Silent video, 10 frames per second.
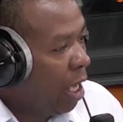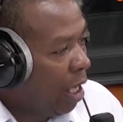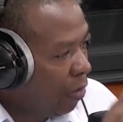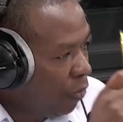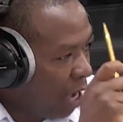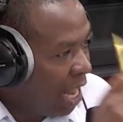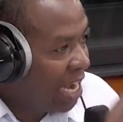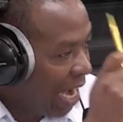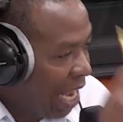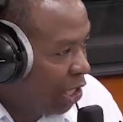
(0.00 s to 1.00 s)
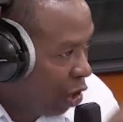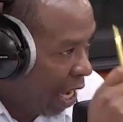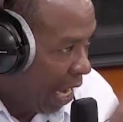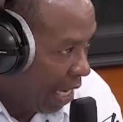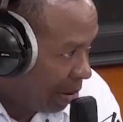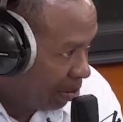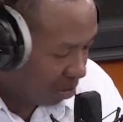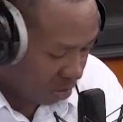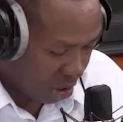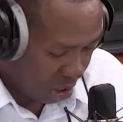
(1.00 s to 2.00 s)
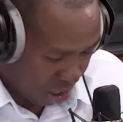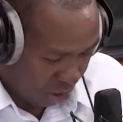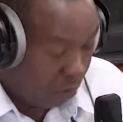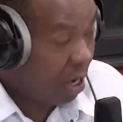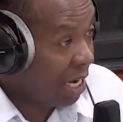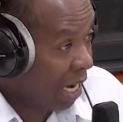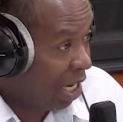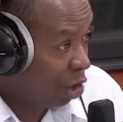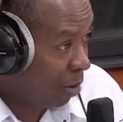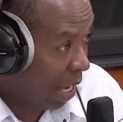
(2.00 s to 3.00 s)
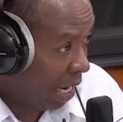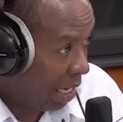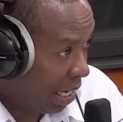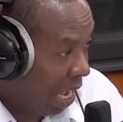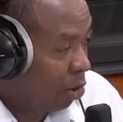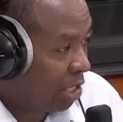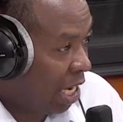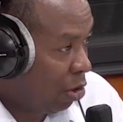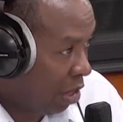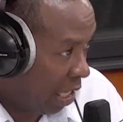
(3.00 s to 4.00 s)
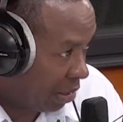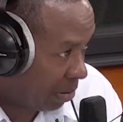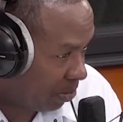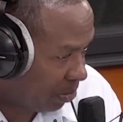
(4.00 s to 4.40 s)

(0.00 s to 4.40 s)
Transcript: If you held a gun to my head, I'll tell you this.